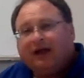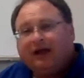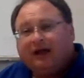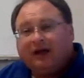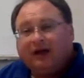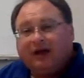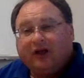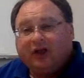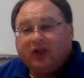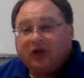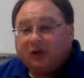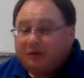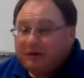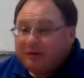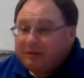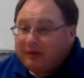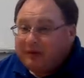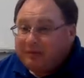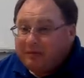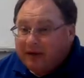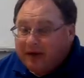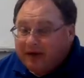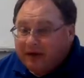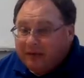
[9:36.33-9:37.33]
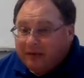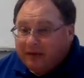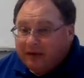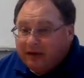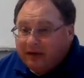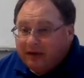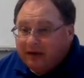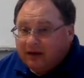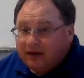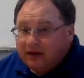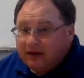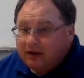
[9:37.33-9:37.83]
Can you be my
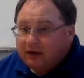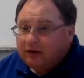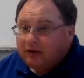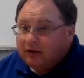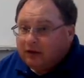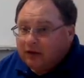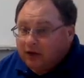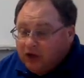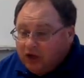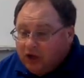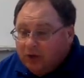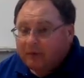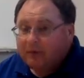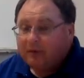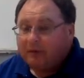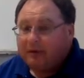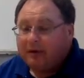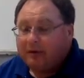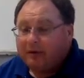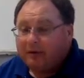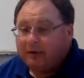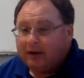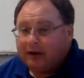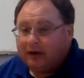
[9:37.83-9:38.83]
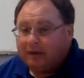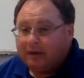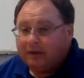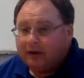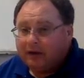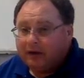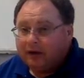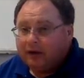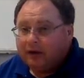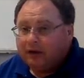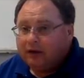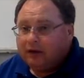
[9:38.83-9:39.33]
mommy? Can you be my mommy?